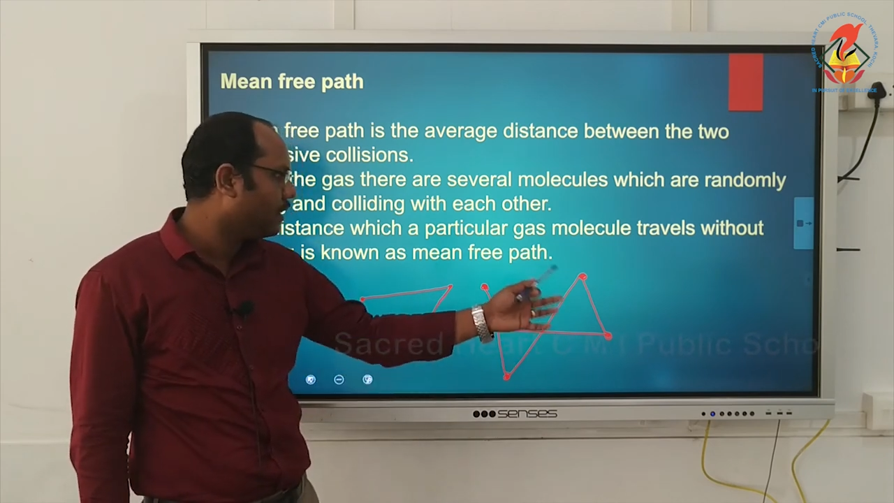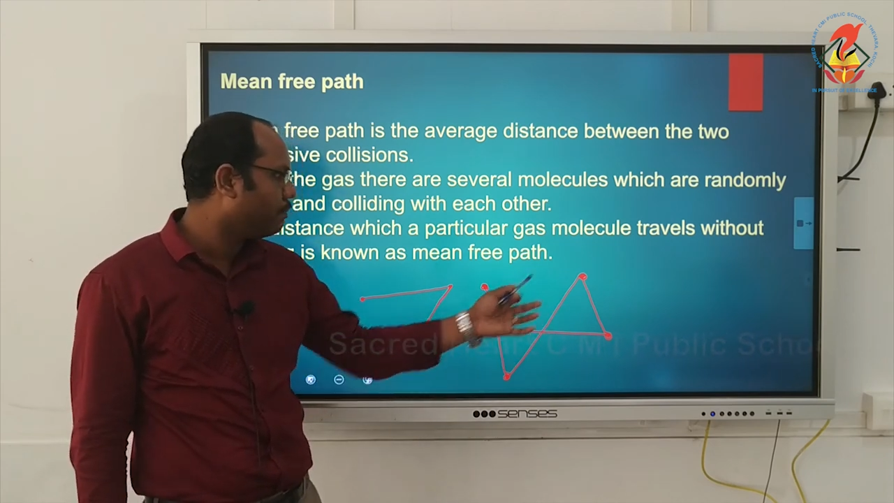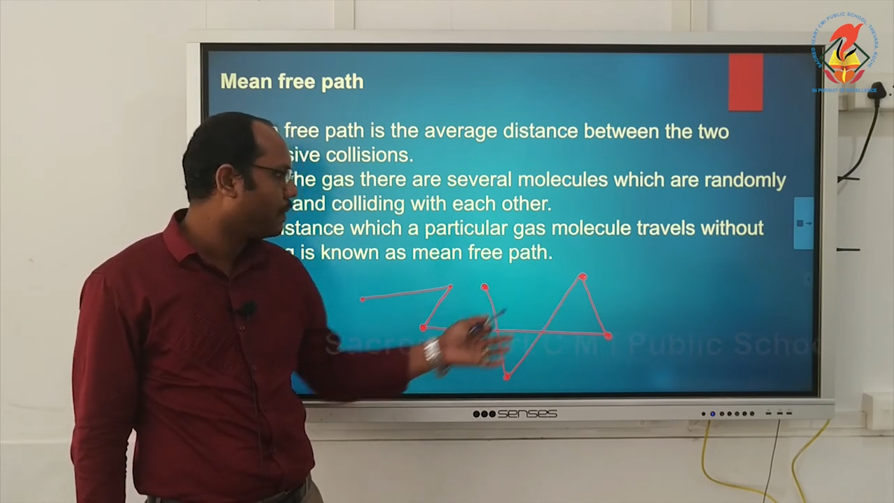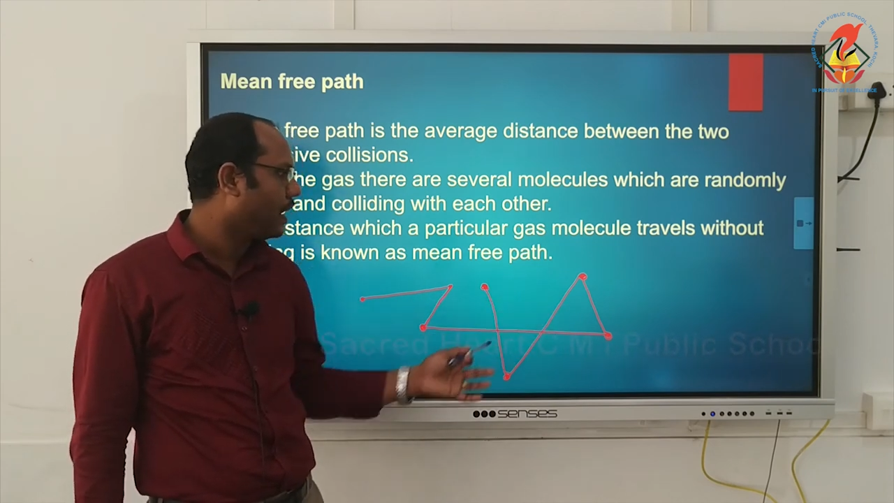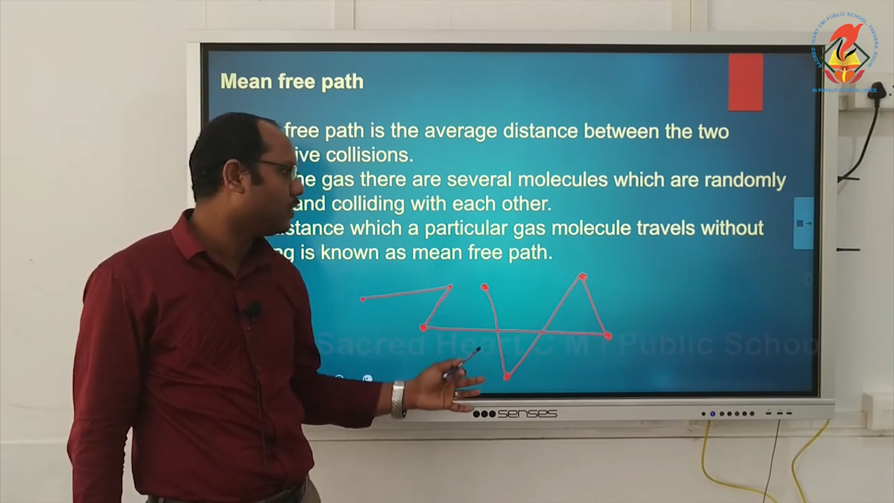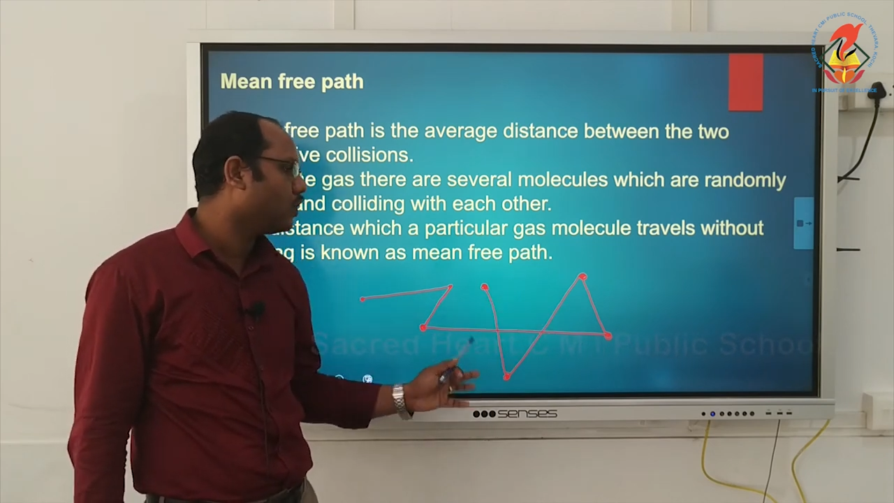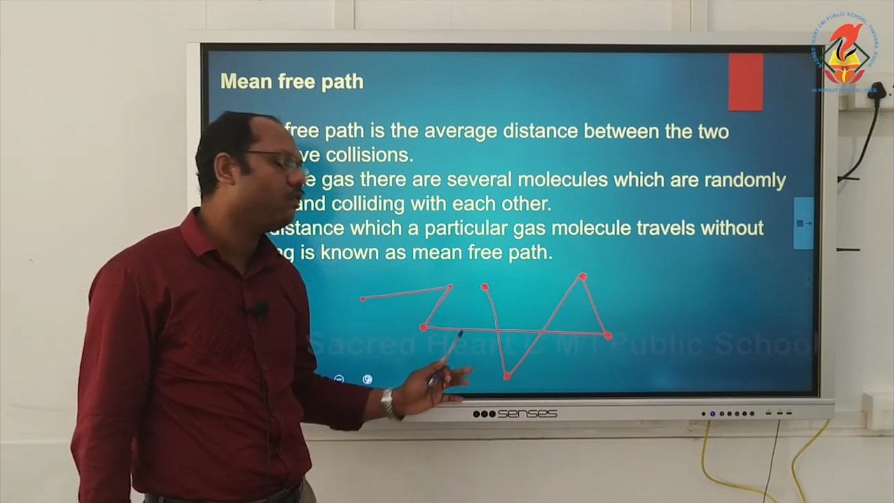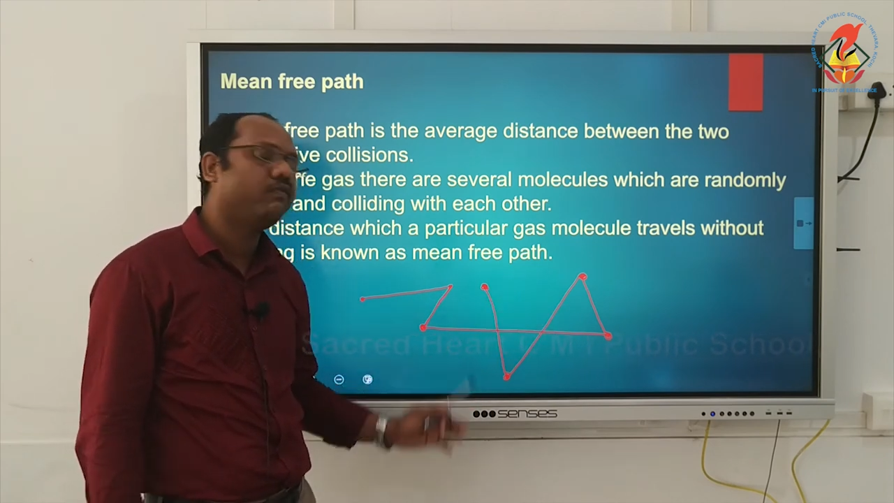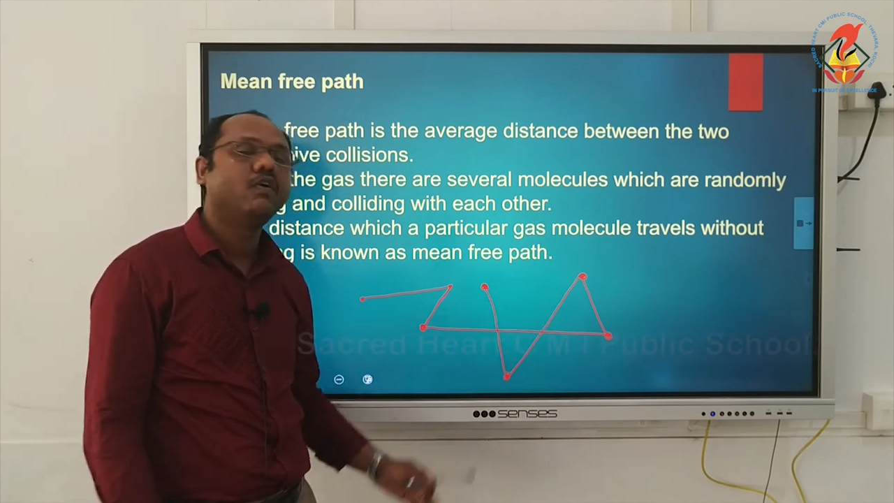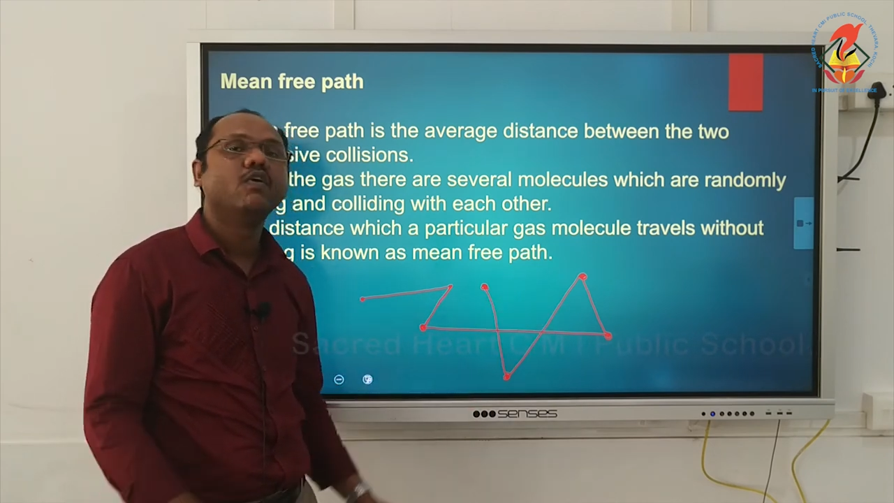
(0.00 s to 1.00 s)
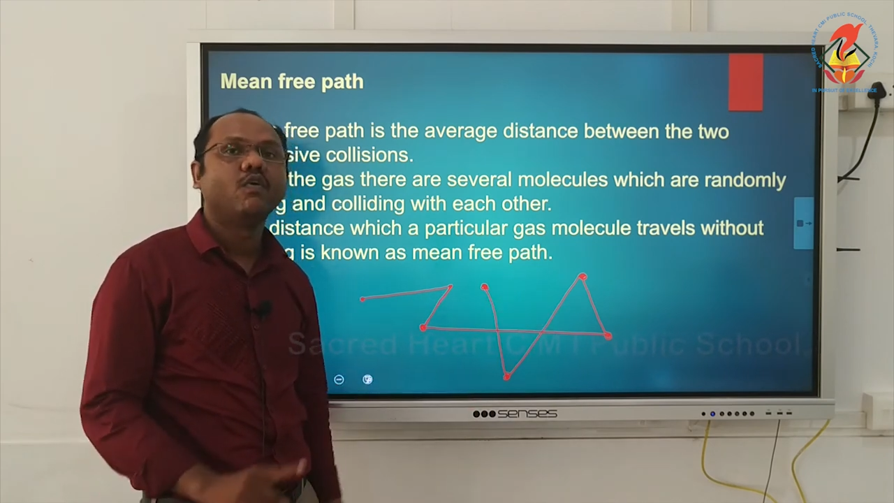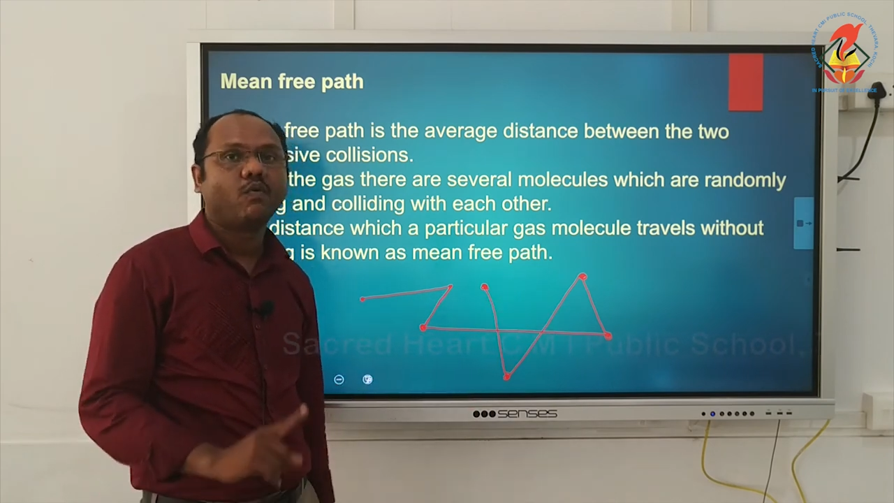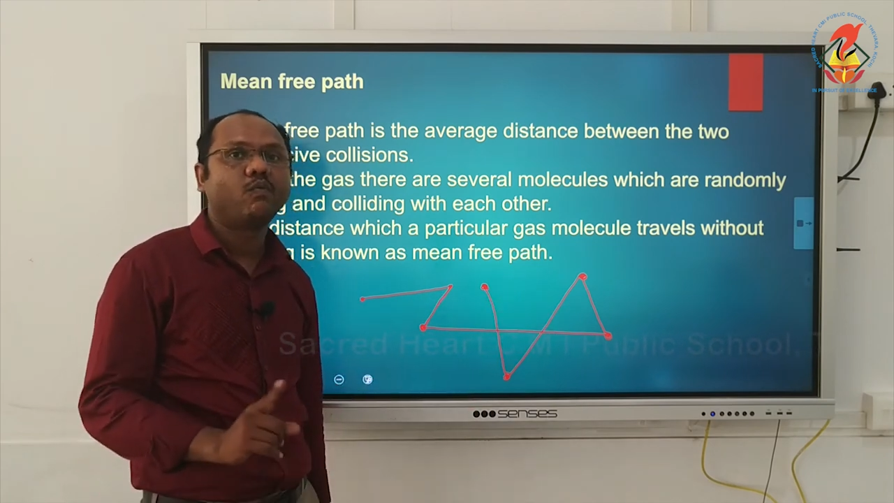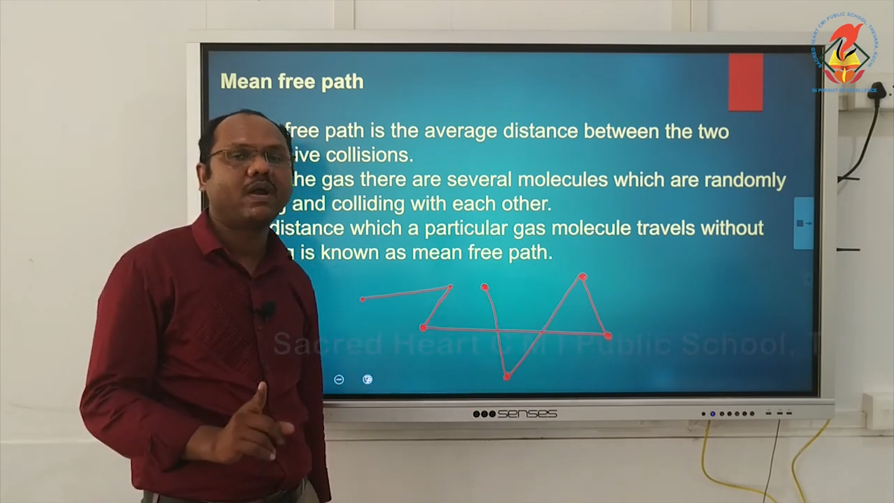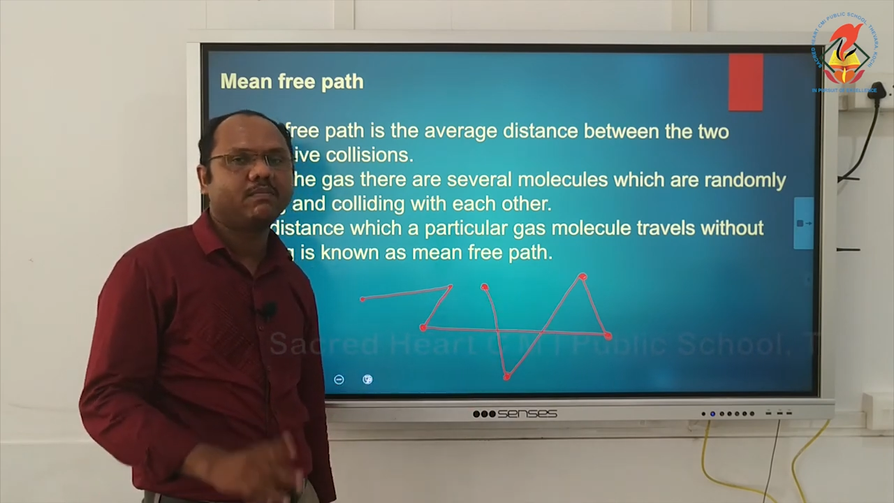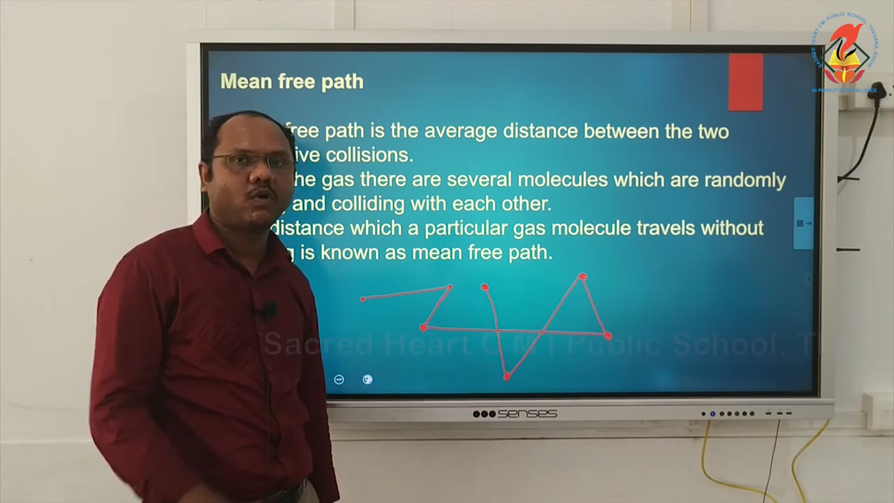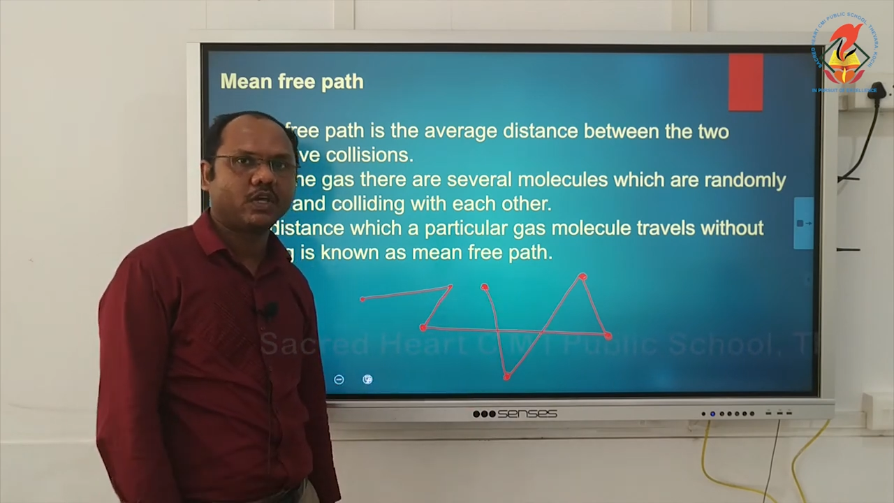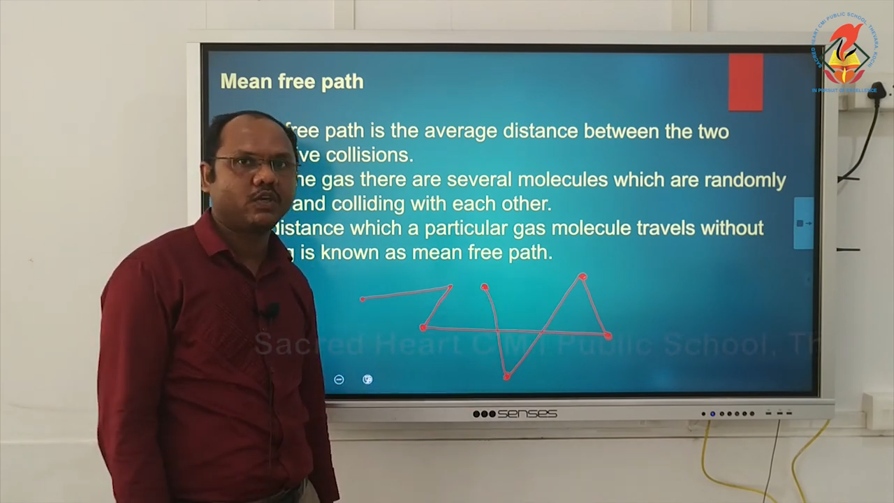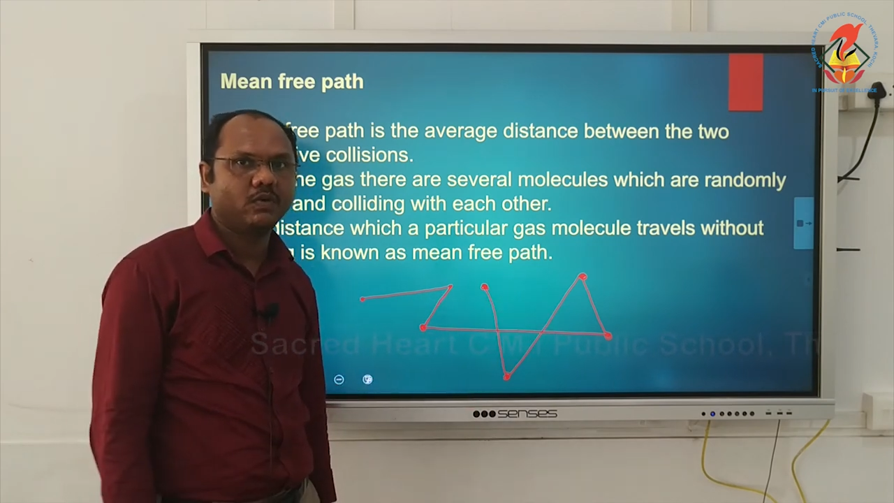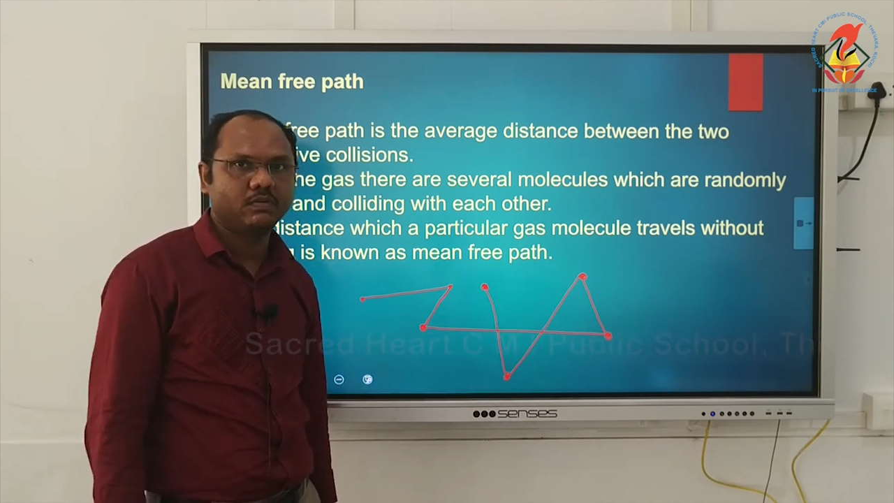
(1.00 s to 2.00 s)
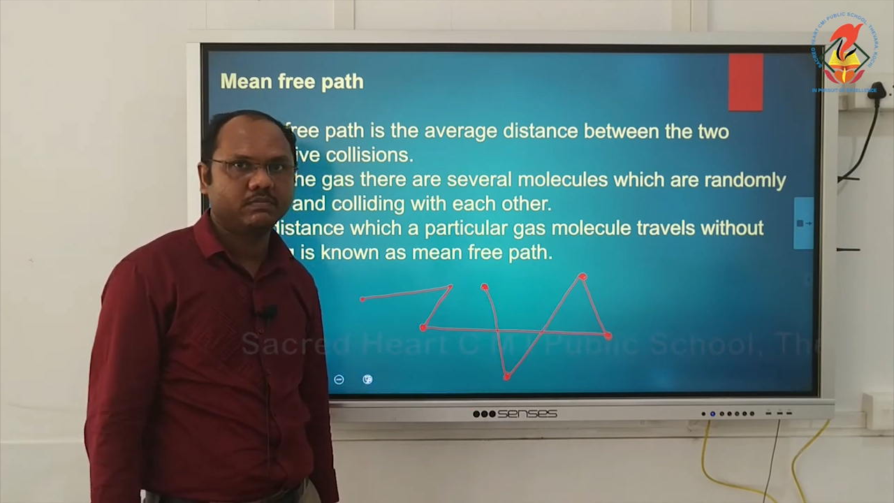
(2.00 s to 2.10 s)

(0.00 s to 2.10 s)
path of one molecule.